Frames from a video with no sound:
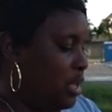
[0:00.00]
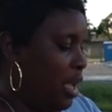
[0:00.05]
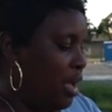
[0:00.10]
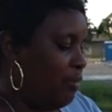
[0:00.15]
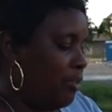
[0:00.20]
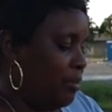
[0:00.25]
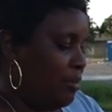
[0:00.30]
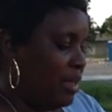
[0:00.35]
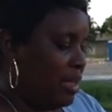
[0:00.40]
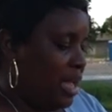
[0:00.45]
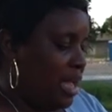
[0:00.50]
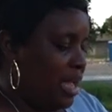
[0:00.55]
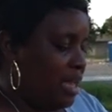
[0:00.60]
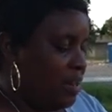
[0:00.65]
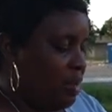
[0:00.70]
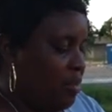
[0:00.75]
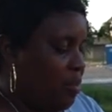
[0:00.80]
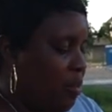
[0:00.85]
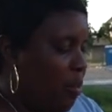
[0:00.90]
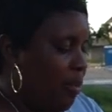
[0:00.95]
half a
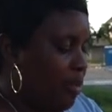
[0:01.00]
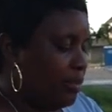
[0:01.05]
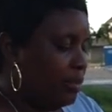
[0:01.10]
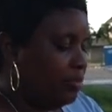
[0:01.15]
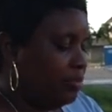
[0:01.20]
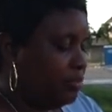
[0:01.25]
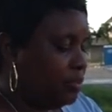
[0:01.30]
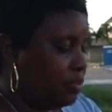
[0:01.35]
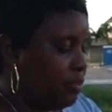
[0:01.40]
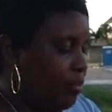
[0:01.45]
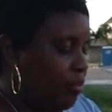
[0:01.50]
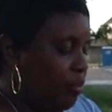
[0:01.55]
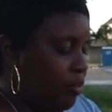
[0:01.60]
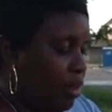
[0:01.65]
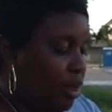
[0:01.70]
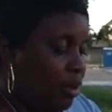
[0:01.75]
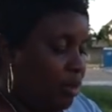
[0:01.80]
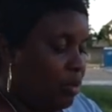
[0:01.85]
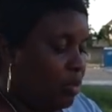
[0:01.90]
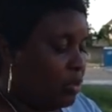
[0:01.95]
banana.
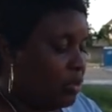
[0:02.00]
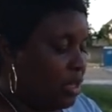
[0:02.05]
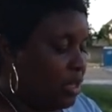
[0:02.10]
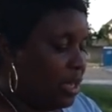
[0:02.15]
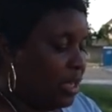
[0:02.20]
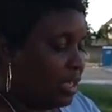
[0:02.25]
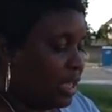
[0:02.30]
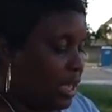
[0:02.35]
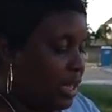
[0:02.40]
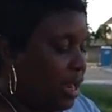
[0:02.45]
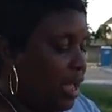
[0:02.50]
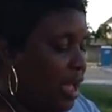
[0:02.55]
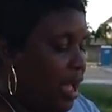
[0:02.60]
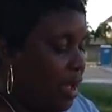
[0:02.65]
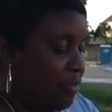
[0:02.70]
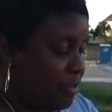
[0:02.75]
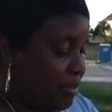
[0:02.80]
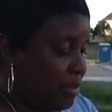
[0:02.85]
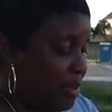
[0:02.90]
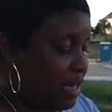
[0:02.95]
Good thing I get a
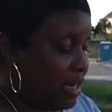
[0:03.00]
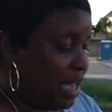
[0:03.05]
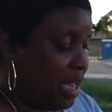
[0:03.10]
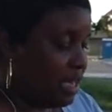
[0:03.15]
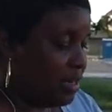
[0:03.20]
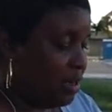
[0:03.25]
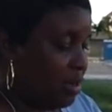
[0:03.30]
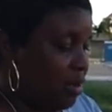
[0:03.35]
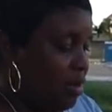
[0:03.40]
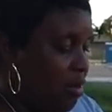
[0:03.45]
half a banana.